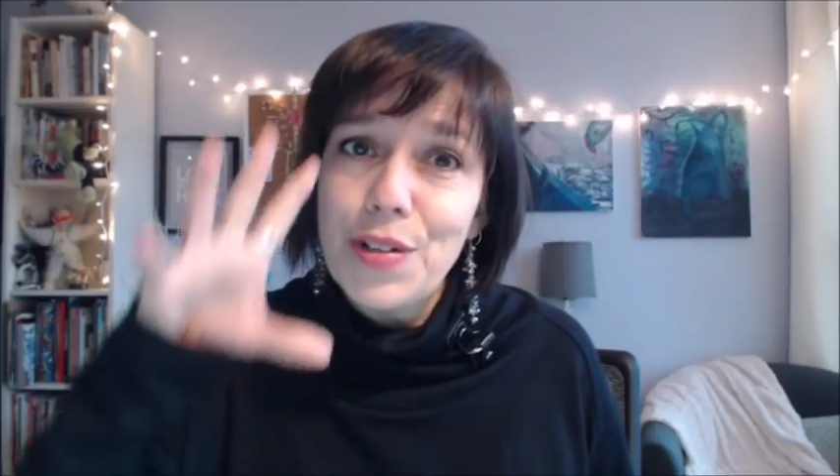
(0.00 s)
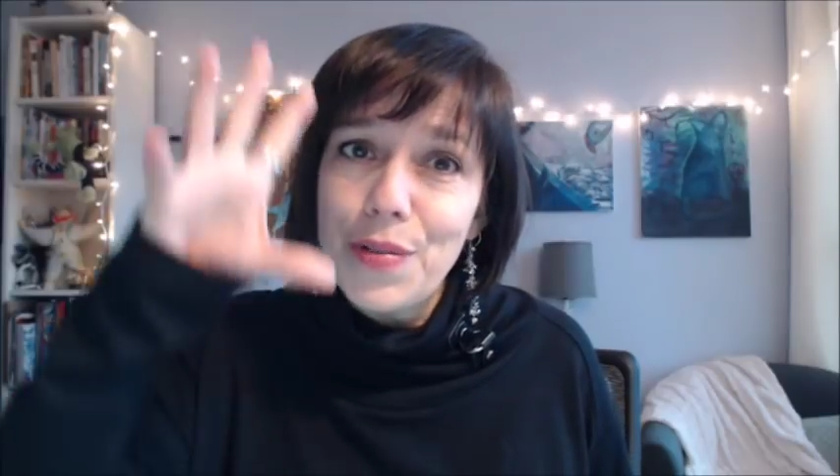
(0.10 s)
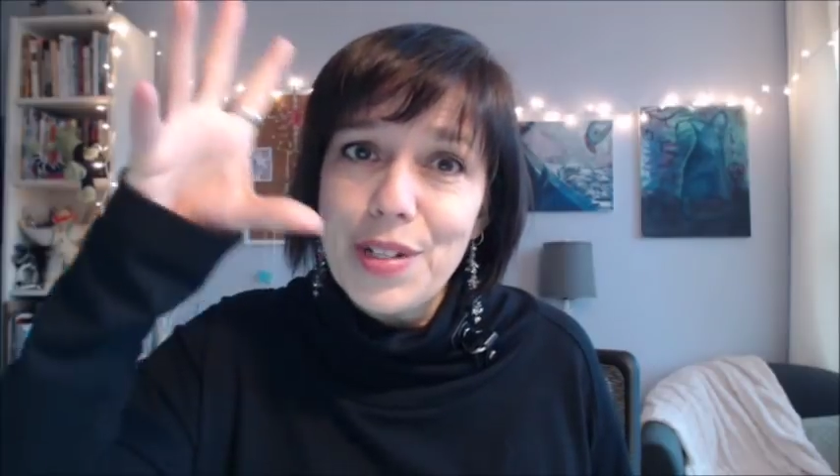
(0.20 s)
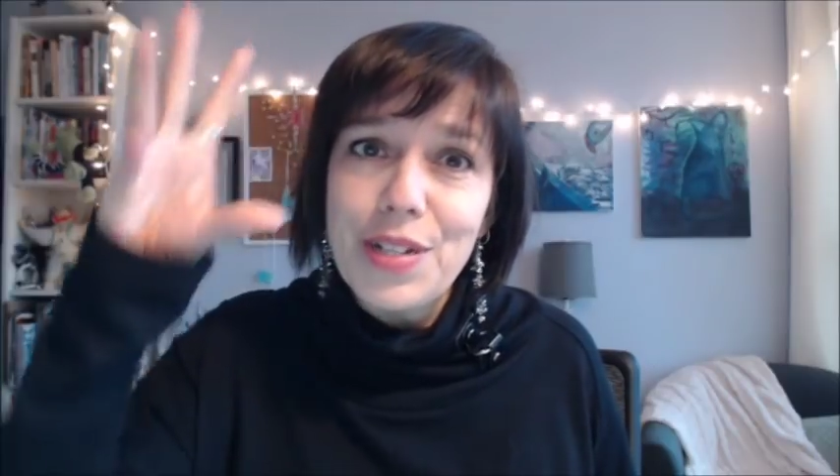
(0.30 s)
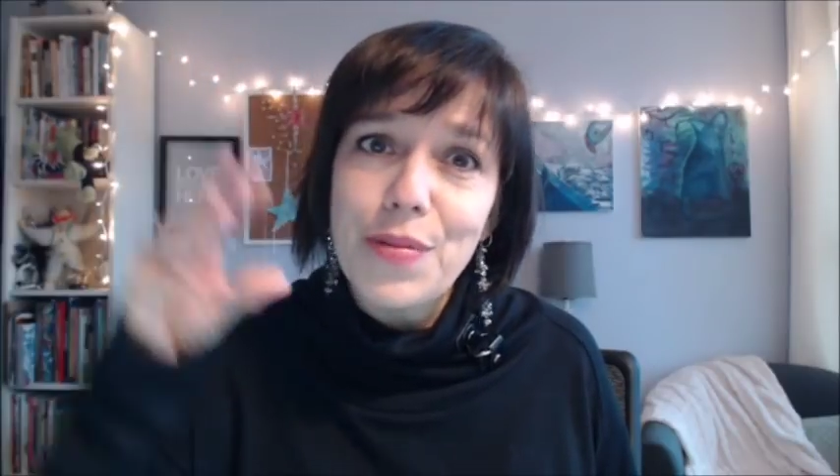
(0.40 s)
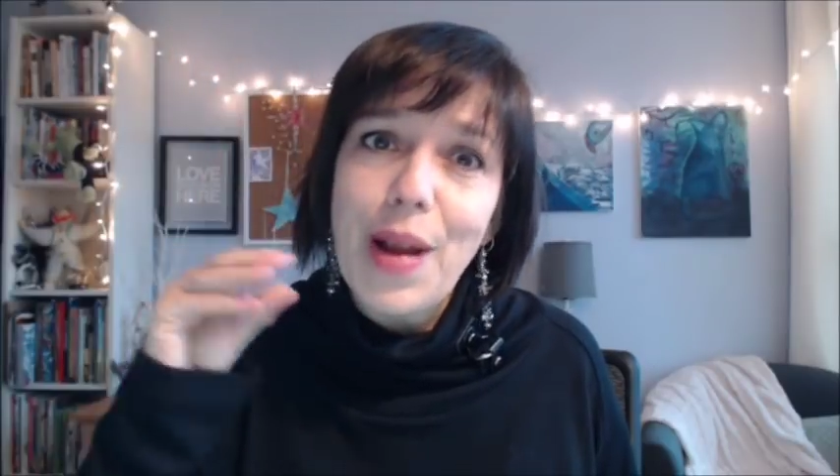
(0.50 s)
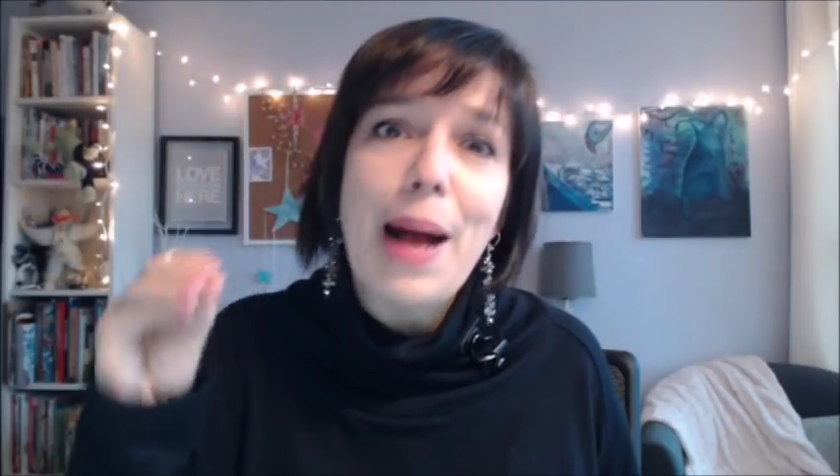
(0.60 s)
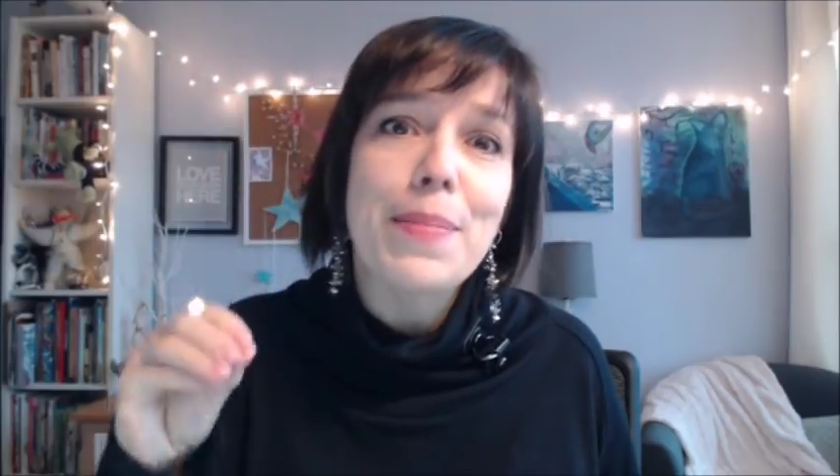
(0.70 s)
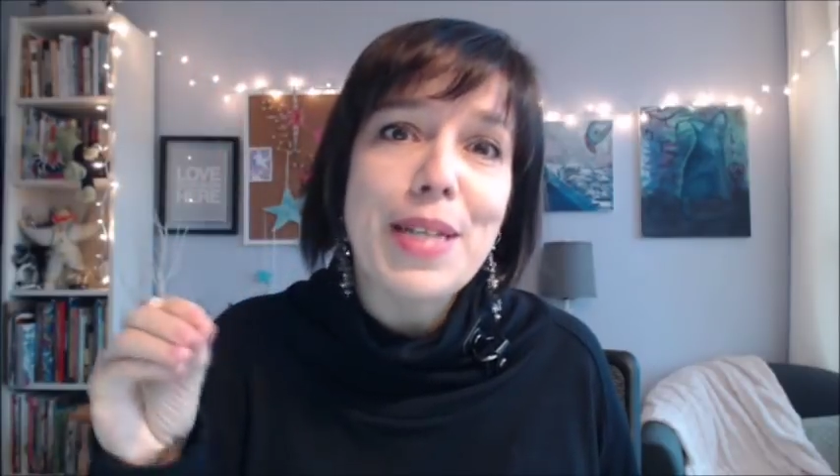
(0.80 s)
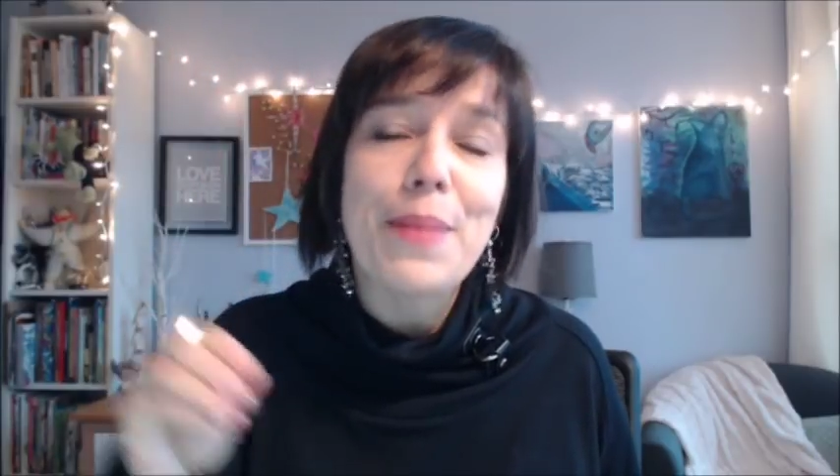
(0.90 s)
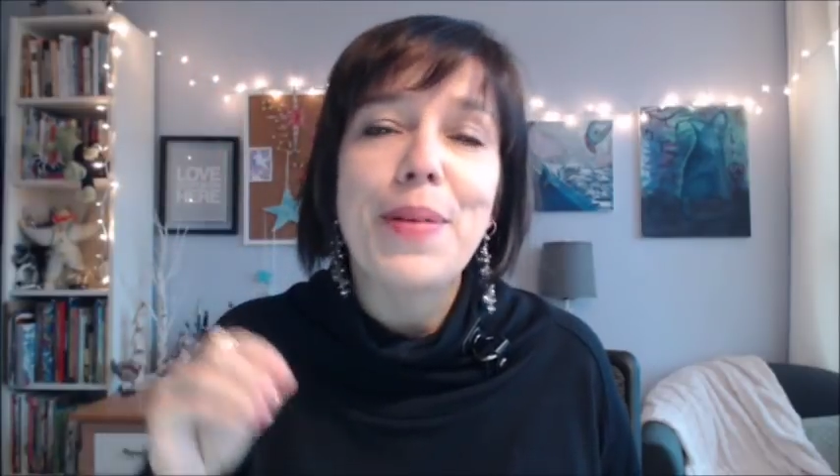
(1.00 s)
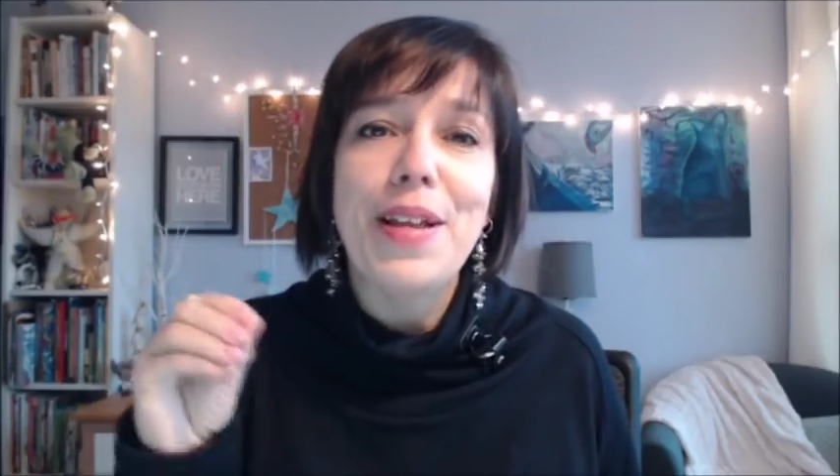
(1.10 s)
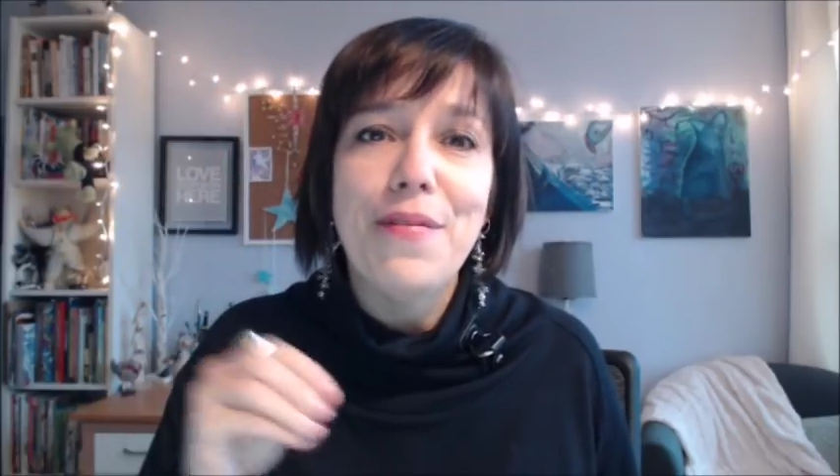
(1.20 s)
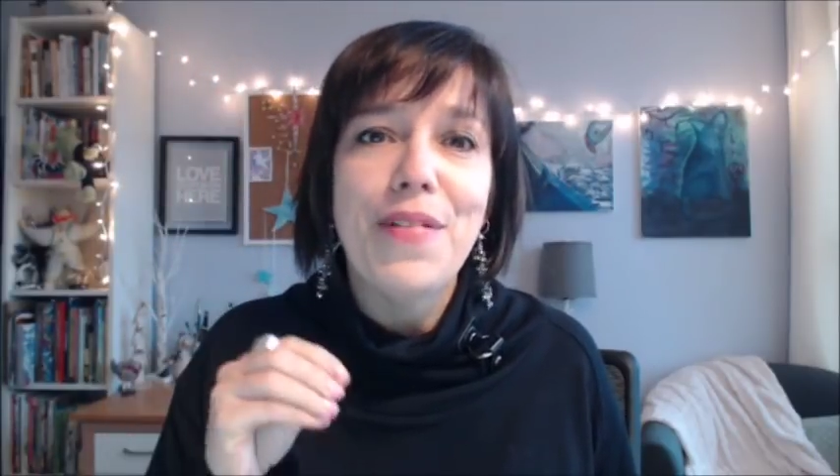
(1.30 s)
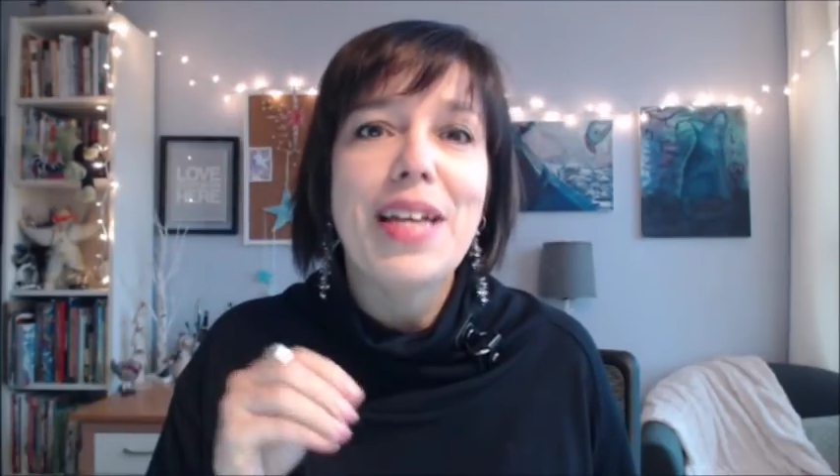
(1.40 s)
we just wrapped up
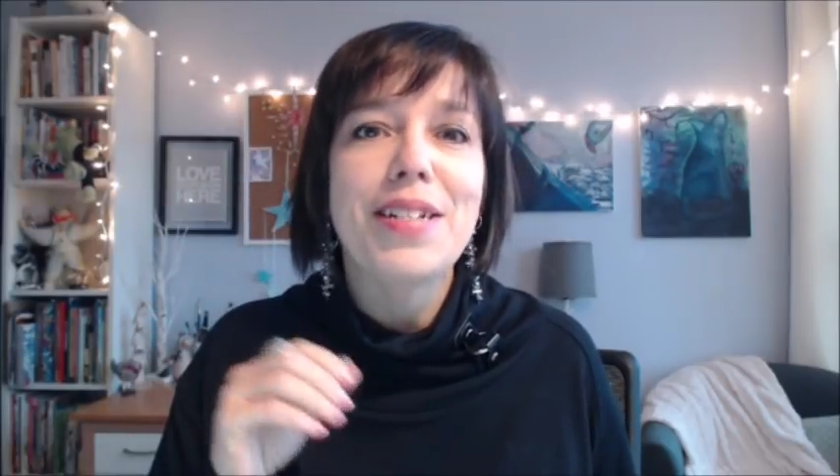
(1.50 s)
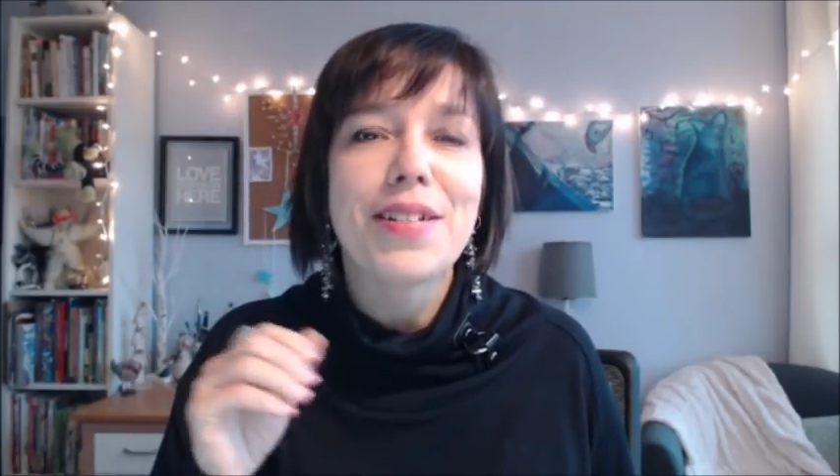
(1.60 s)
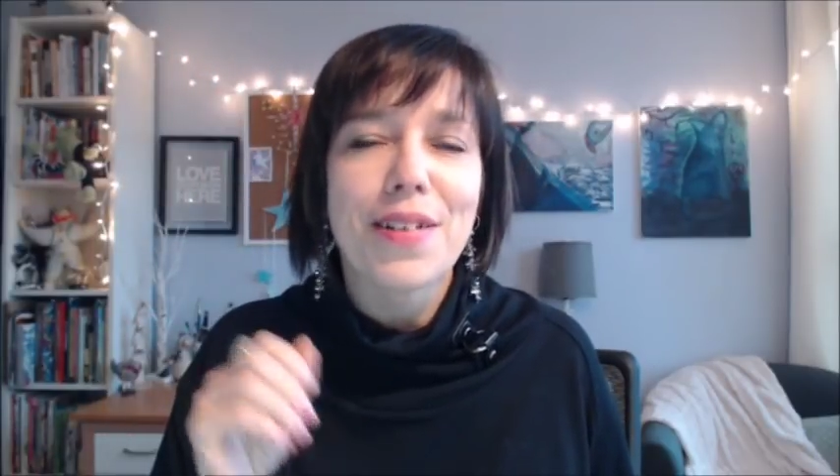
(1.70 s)
an event